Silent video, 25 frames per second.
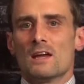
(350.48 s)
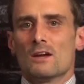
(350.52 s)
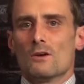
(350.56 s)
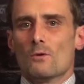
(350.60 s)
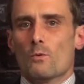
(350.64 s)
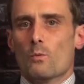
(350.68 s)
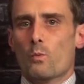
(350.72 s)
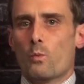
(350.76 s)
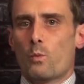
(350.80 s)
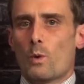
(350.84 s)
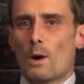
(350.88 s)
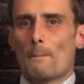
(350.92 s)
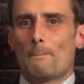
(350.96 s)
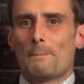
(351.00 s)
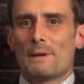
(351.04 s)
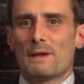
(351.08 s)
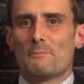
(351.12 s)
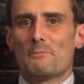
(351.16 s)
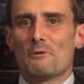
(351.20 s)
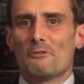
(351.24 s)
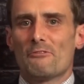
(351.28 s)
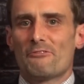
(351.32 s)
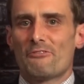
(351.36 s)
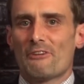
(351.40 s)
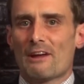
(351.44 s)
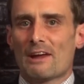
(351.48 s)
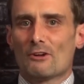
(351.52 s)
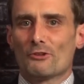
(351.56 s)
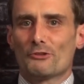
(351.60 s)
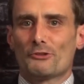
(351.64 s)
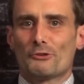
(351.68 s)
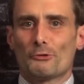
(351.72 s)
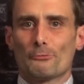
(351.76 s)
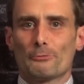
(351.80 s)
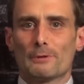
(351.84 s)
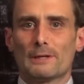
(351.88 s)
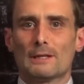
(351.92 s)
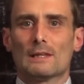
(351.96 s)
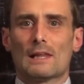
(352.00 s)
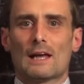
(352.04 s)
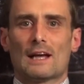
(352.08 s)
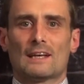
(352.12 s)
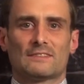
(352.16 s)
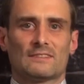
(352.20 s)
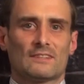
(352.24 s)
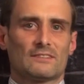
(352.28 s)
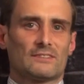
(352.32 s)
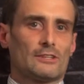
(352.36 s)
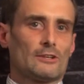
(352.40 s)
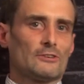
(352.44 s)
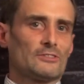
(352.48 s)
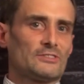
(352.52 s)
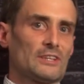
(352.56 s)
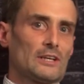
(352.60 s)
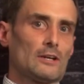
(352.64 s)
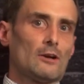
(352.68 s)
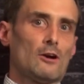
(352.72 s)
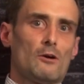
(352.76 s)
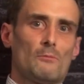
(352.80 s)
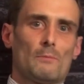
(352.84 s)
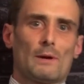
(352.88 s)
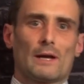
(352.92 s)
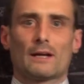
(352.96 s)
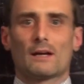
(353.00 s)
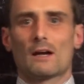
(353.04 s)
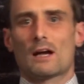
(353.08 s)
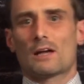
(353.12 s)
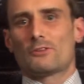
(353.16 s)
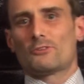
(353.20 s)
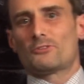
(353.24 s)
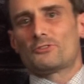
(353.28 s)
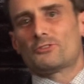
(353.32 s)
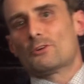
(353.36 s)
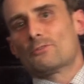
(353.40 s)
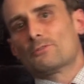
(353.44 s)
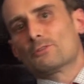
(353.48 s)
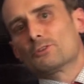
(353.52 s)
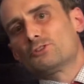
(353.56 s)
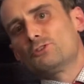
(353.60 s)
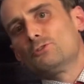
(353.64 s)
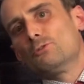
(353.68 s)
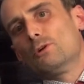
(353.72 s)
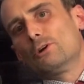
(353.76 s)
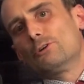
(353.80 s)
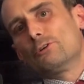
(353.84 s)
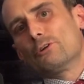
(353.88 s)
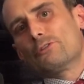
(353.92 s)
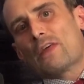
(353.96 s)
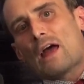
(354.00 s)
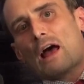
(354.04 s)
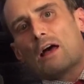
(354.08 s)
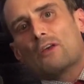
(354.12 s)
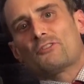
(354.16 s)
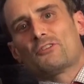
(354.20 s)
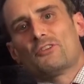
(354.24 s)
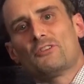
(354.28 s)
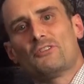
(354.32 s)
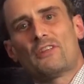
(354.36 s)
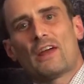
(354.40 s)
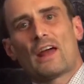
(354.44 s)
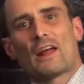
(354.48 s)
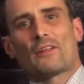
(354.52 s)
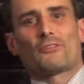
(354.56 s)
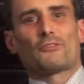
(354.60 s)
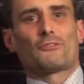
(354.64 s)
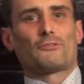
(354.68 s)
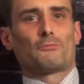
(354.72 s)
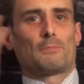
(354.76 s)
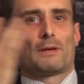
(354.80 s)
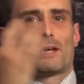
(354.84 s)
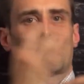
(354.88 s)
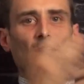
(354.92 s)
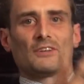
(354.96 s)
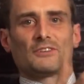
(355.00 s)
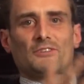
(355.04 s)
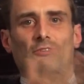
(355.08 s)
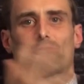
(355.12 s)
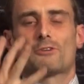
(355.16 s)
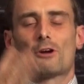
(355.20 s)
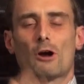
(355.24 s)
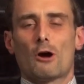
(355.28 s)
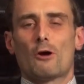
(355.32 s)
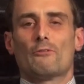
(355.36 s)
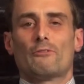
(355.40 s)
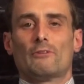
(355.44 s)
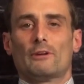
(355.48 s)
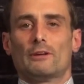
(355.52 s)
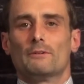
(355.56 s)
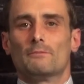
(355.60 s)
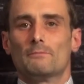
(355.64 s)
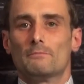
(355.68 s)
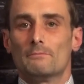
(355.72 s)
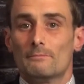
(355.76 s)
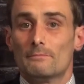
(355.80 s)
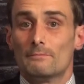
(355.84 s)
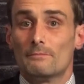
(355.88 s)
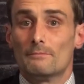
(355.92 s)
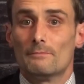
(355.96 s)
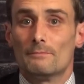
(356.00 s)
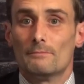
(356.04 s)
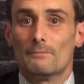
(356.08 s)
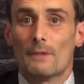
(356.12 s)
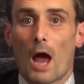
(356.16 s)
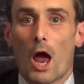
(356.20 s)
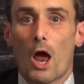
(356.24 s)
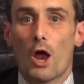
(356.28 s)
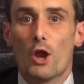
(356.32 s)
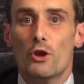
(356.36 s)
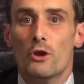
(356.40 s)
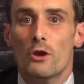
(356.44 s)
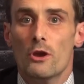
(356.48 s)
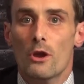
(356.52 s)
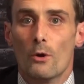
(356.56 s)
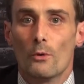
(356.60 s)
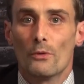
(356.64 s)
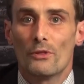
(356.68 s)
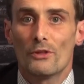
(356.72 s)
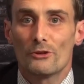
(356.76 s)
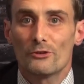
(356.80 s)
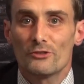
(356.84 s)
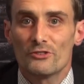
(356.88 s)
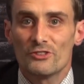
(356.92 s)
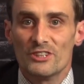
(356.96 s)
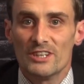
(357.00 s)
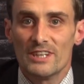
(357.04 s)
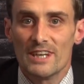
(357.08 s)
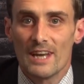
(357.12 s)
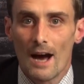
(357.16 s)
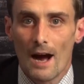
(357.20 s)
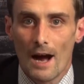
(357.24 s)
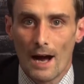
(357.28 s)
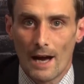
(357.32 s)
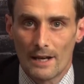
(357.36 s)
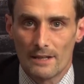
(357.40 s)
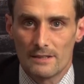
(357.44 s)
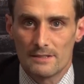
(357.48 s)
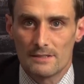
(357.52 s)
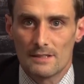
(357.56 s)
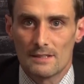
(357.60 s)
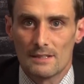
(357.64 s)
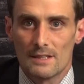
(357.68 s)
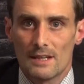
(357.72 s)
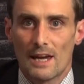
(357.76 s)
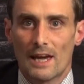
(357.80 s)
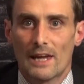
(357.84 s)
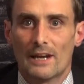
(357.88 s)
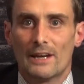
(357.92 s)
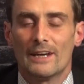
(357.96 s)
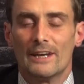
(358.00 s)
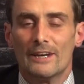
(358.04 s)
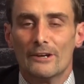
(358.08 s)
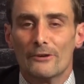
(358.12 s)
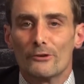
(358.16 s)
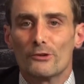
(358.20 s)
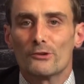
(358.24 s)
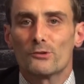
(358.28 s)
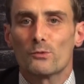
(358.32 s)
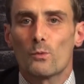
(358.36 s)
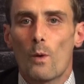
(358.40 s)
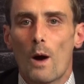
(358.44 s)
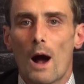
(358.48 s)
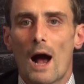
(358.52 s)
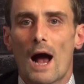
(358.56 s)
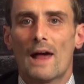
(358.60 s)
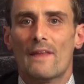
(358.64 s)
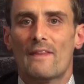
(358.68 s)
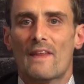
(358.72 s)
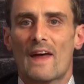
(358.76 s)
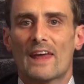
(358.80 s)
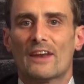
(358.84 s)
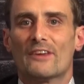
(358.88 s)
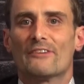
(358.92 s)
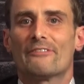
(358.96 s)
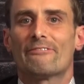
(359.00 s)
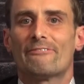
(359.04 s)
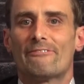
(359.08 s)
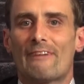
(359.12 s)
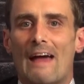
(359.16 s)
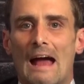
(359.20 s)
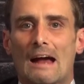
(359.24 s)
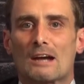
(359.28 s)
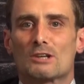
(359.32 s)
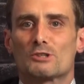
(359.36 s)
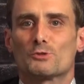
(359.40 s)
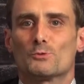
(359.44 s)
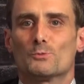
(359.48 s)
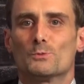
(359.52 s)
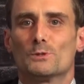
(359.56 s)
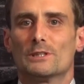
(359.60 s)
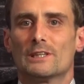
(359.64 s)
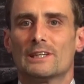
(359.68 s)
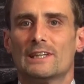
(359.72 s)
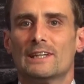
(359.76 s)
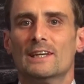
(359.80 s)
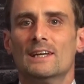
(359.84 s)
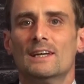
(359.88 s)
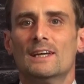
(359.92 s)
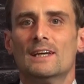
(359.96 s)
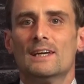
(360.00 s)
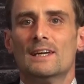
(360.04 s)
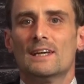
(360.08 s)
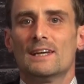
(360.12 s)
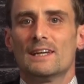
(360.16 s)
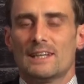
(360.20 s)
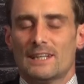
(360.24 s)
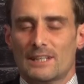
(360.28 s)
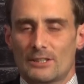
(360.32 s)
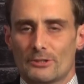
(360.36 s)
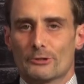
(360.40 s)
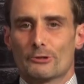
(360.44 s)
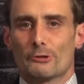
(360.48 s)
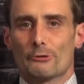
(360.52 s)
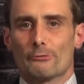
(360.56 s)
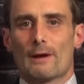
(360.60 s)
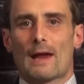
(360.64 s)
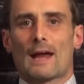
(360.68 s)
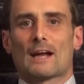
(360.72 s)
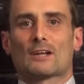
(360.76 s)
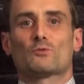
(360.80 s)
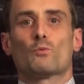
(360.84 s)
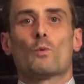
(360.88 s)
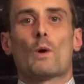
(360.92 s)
What people fail to realize is they're saying, oh my God, there's over 200,000 deaths because of COVID. No, there's not. And here's why that is factually incorrect.